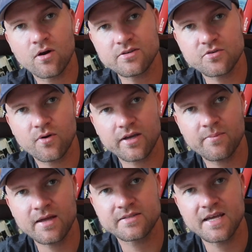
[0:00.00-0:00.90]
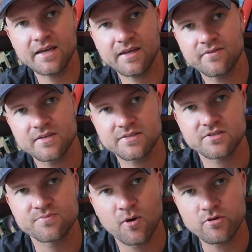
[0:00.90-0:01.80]
I would also recommend taking these
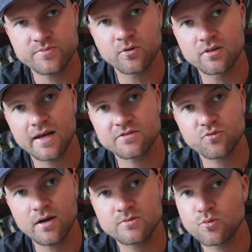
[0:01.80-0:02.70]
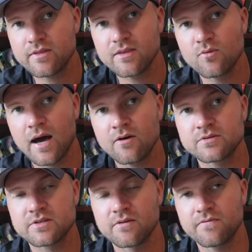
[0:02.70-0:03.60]
disposable lens wipes with you out
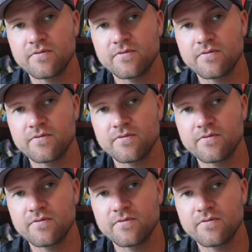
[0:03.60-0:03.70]
into the